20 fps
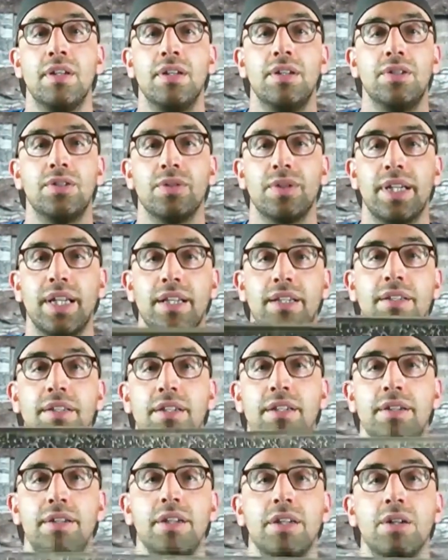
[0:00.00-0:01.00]
So again,
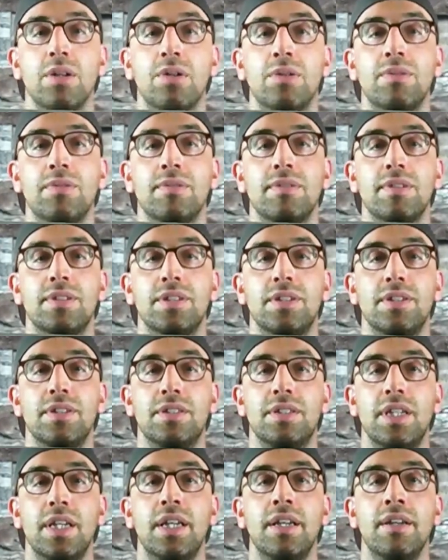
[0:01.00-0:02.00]
here you go. As you can
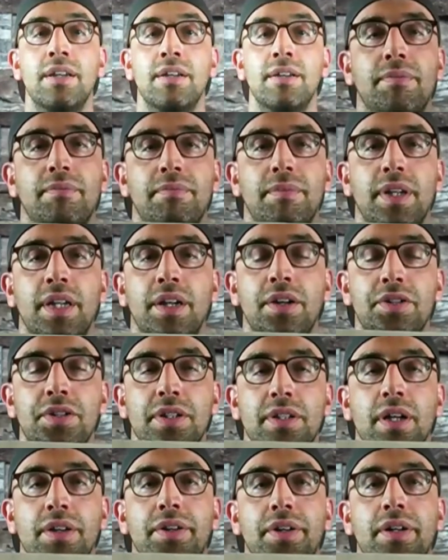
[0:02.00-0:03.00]
see, here's
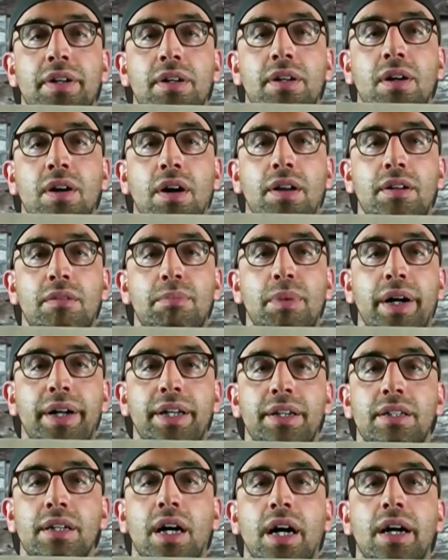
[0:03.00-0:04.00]
another color body
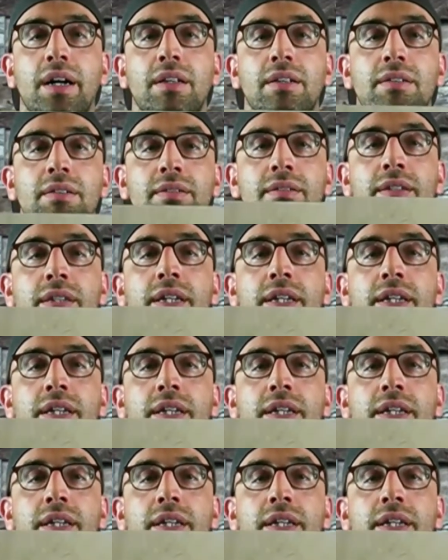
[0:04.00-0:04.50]
tile.